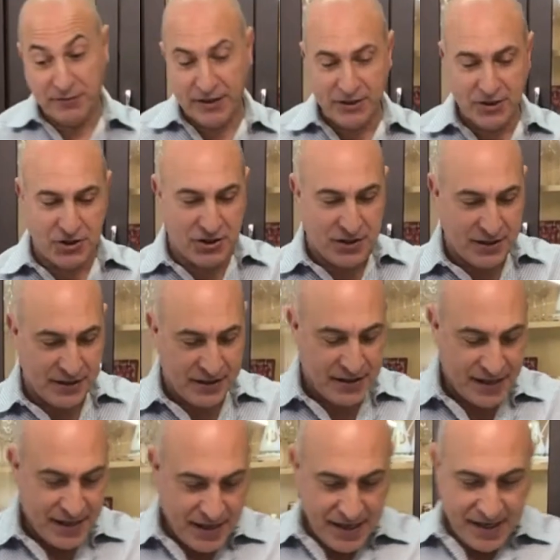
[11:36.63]
fish,
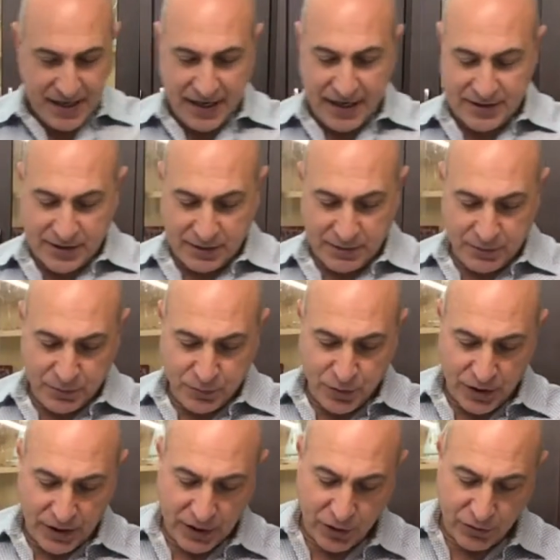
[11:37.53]
is a
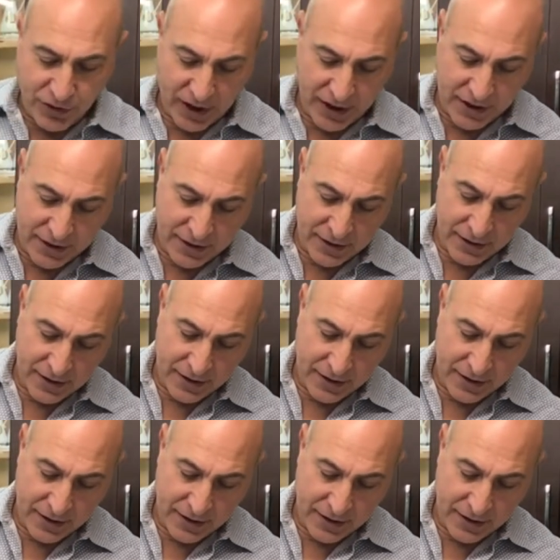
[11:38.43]
really great,